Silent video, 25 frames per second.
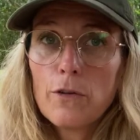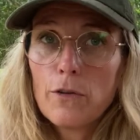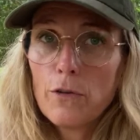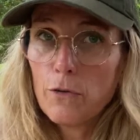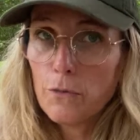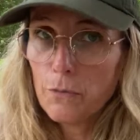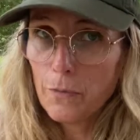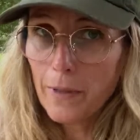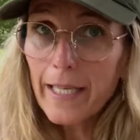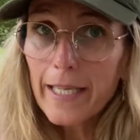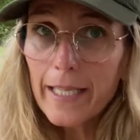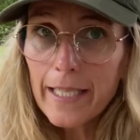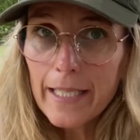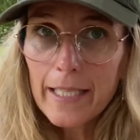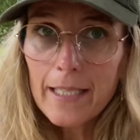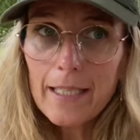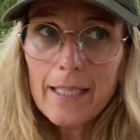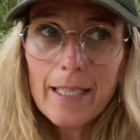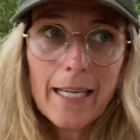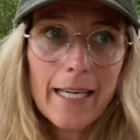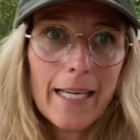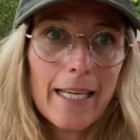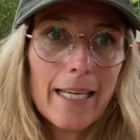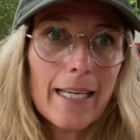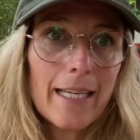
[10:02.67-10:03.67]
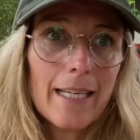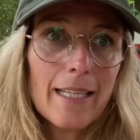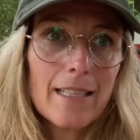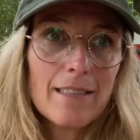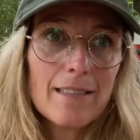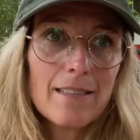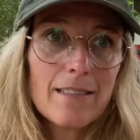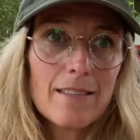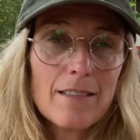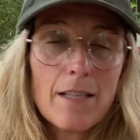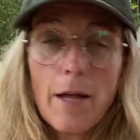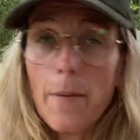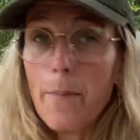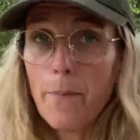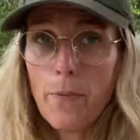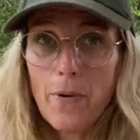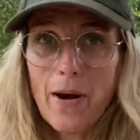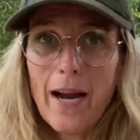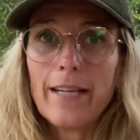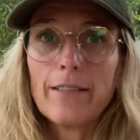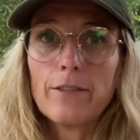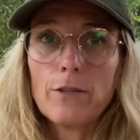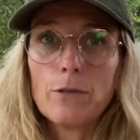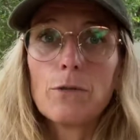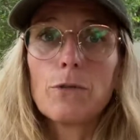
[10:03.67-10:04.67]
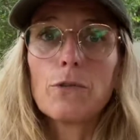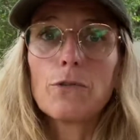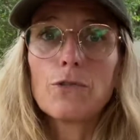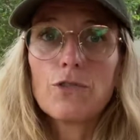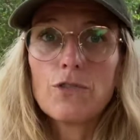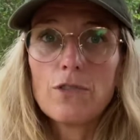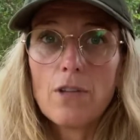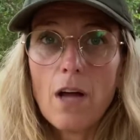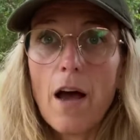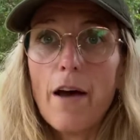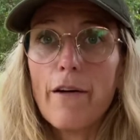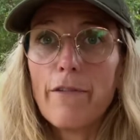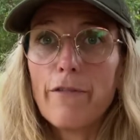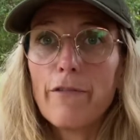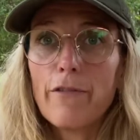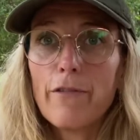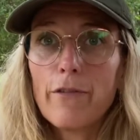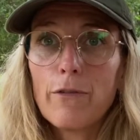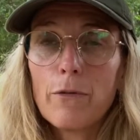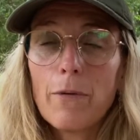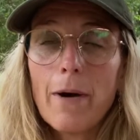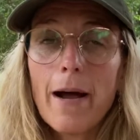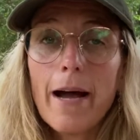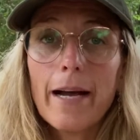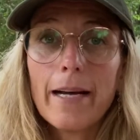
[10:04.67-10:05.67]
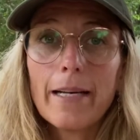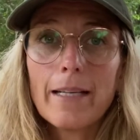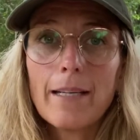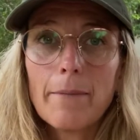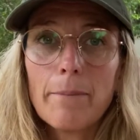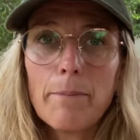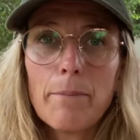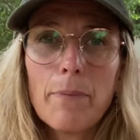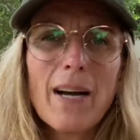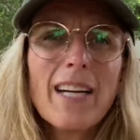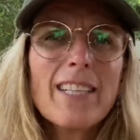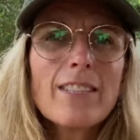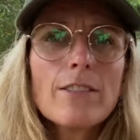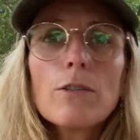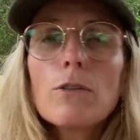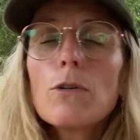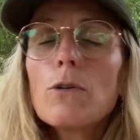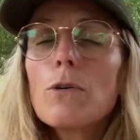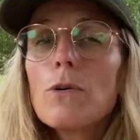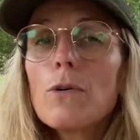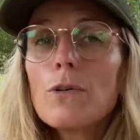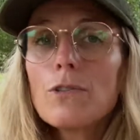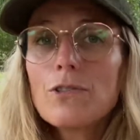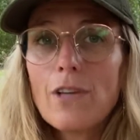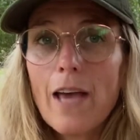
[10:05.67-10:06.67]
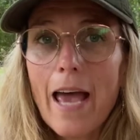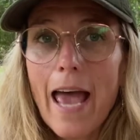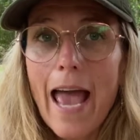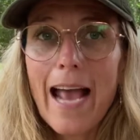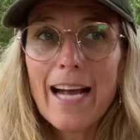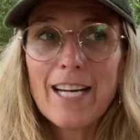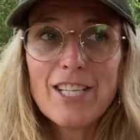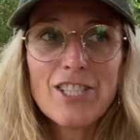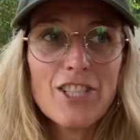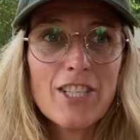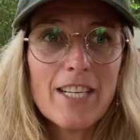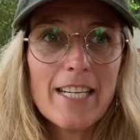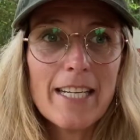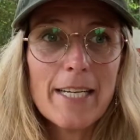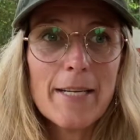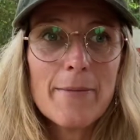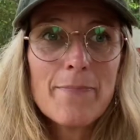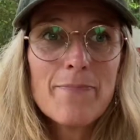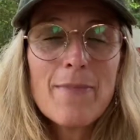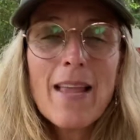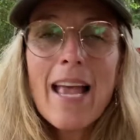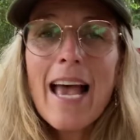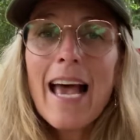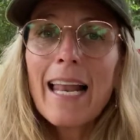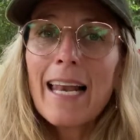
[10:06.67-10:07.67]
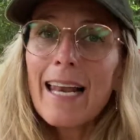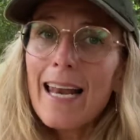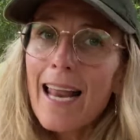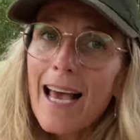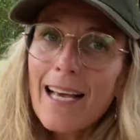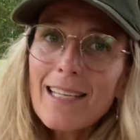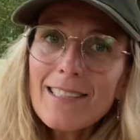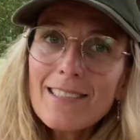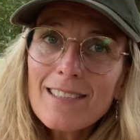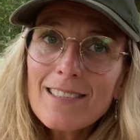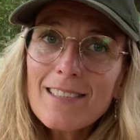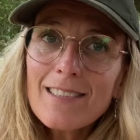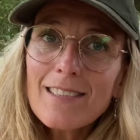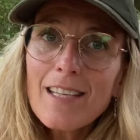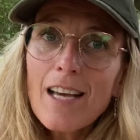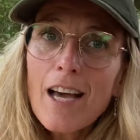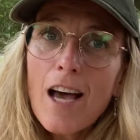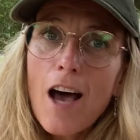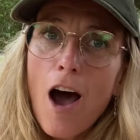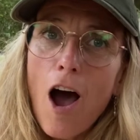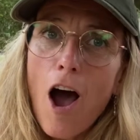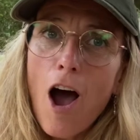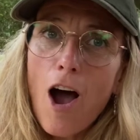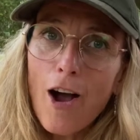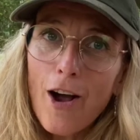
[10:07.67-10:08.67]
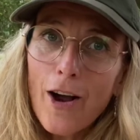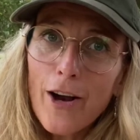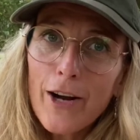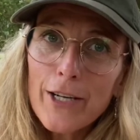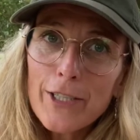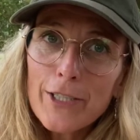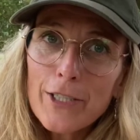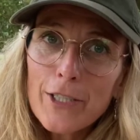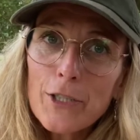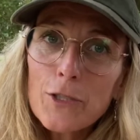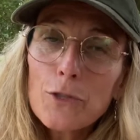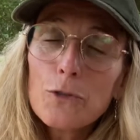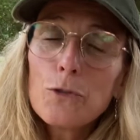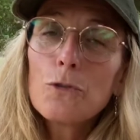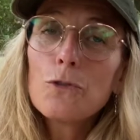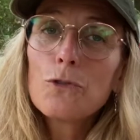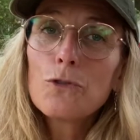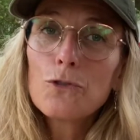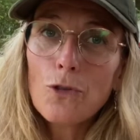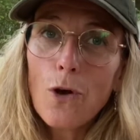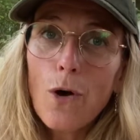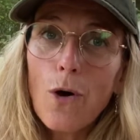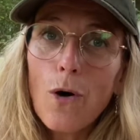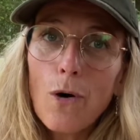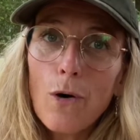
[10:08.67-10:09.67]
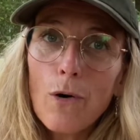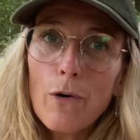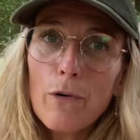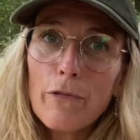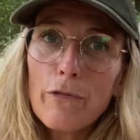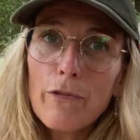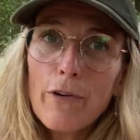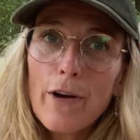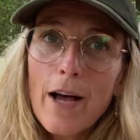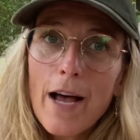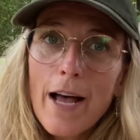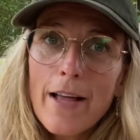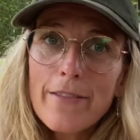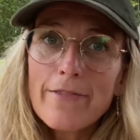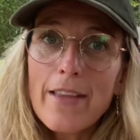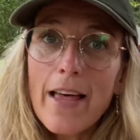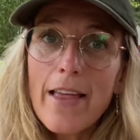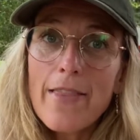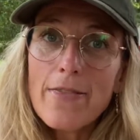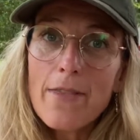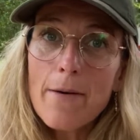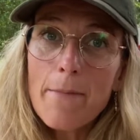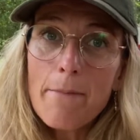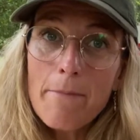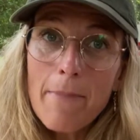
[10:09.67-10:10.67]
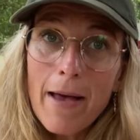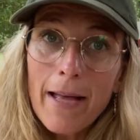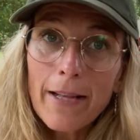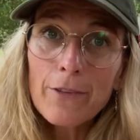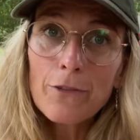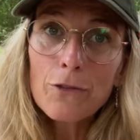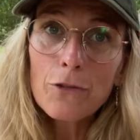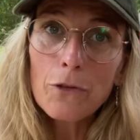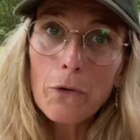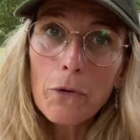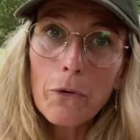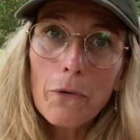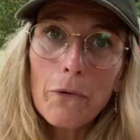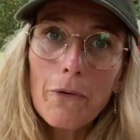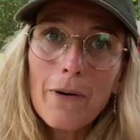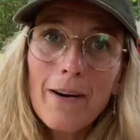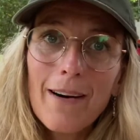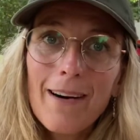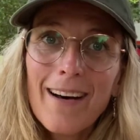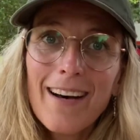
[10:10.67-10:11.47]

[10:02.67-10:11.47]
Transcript: 3 is the practical stuff, right? The practical is actually less hard to solve than the mental